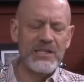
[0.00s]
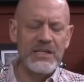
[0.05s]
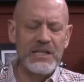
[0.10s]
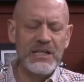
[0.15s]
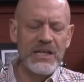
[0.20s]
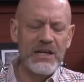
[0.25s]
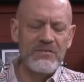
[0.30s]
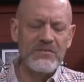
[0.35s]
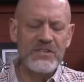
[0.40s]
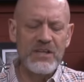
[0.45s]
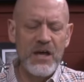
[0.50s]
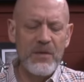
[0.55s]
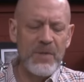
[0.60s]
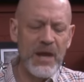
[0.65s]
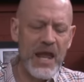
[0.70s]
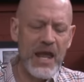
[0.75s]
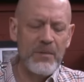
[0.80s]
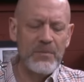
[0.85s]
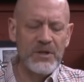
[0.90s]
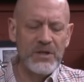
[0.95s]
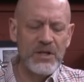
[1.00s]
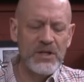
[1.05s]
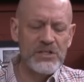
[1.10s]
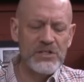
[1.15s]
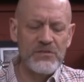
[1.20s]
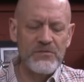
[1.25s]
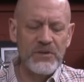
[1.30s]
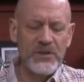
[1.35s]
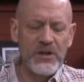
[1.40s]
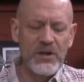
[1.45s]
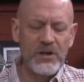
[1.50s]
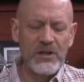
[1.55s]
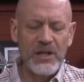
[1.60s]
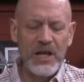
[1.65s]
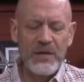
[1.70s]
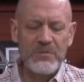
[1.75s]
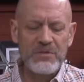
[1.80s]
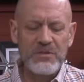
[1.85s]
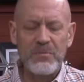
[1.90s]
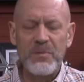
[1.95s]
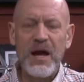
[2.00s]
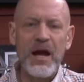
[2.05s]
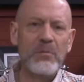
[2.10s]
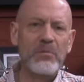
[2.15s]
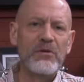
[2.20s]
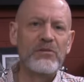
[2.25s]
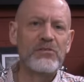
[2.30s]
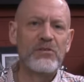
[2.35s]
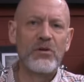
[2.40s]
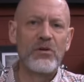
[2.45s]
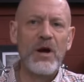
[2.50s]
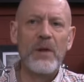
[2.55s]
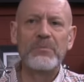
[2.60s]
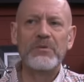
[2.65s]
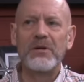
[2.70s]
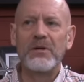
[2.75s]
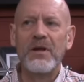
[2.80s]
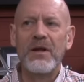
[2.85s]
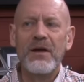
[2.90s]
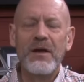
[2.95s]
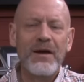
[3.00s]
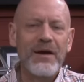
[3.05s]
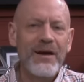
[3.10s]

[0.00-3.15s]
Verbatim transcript: he gives them ammunition for their claims the Bible is corrupted.